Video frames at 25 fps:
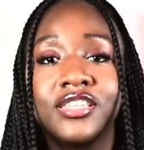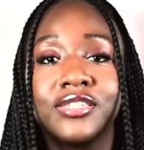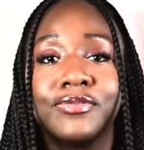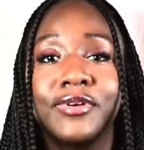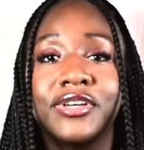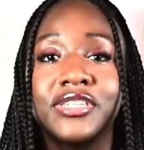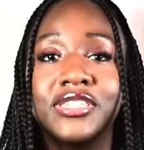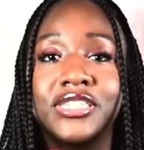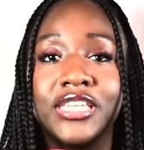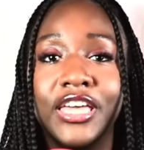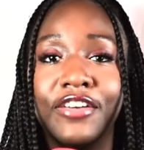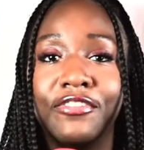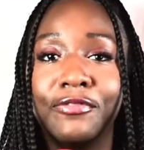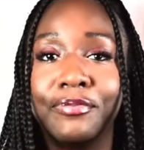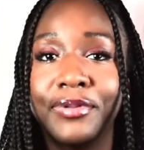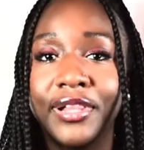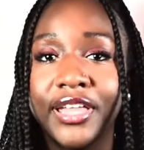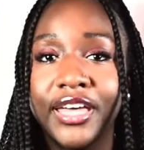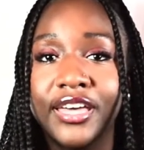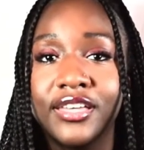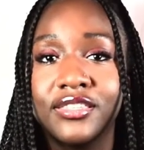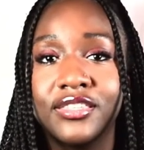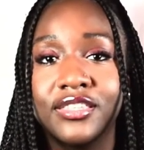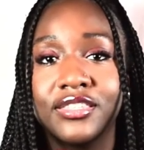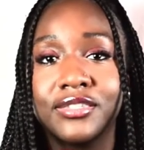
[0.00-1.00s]
It's my safe
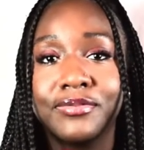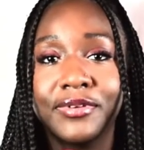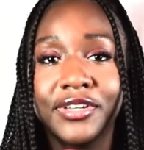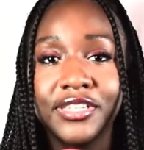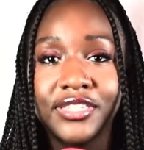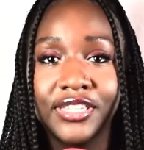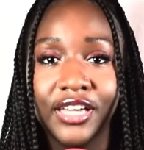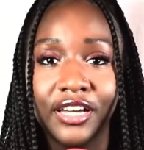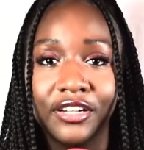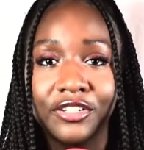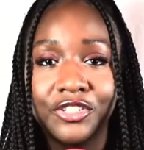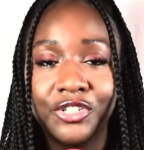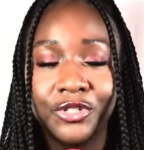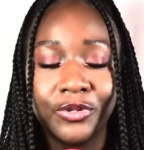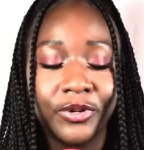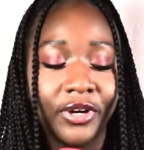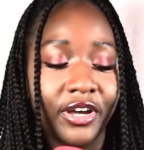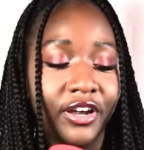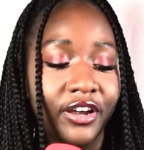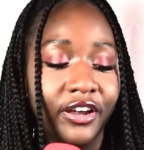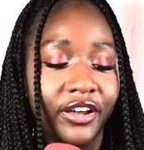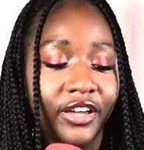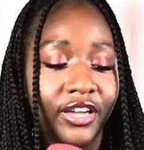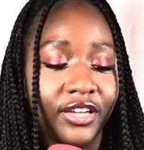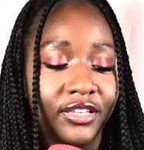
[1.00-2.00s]
place, it's my
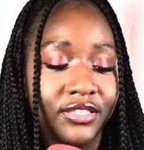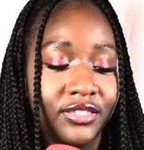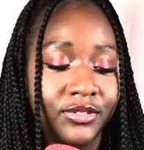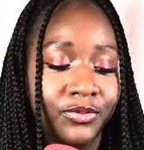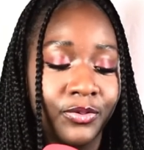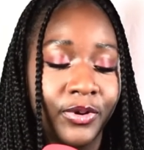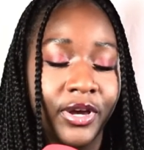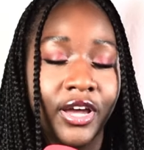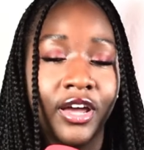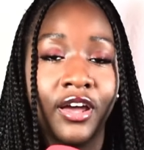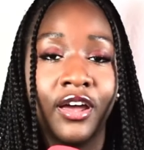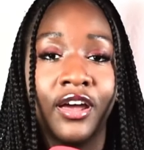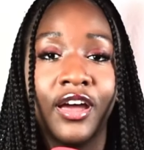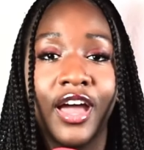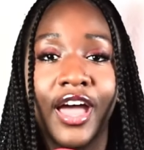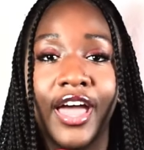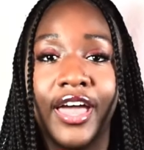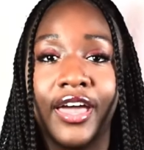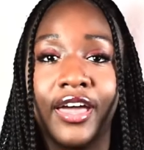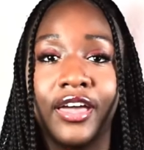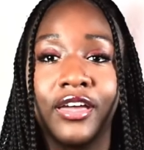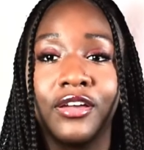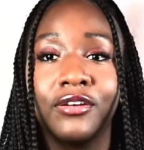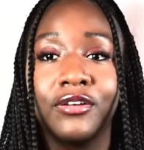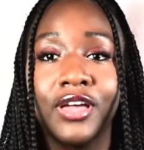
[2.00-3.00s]
sanctuary, it's where
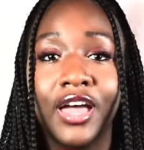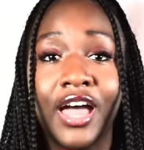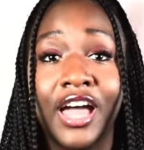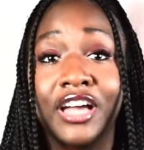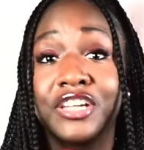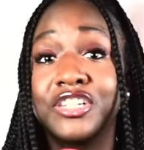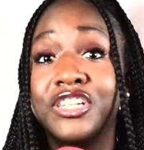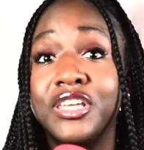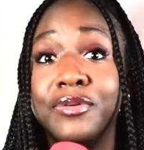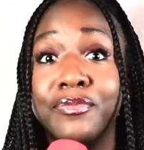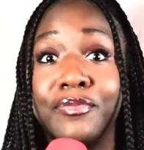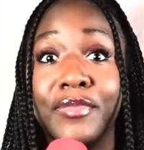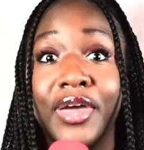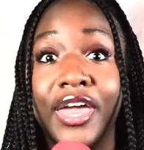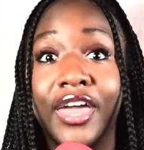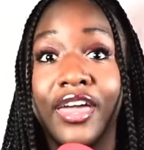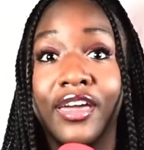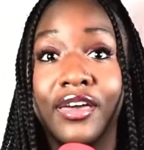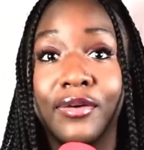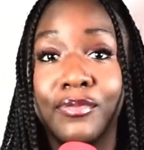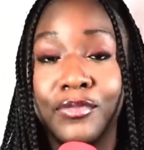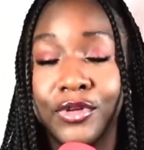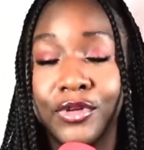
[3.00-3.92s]
I actually make